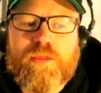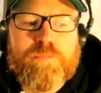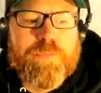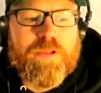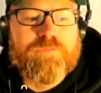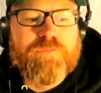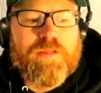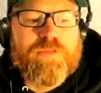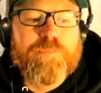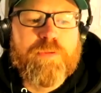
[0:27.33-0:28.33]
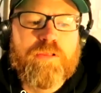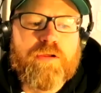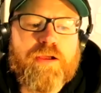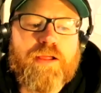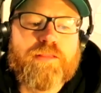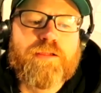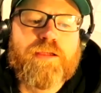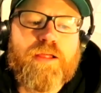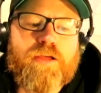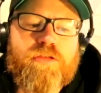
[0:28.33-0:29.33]
in Belfast by looking at the
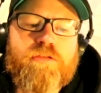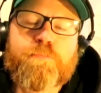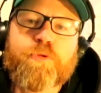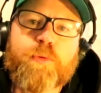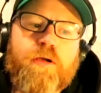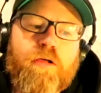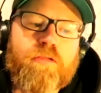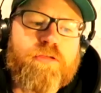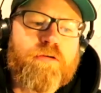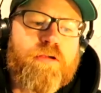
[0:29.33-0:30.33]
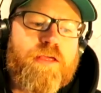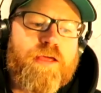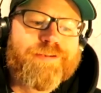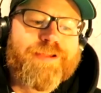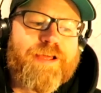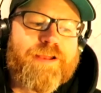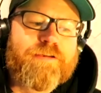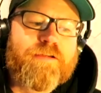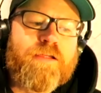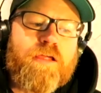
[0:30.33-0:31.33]
connections between Ulster and
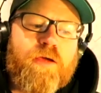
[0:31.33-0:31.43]
Canada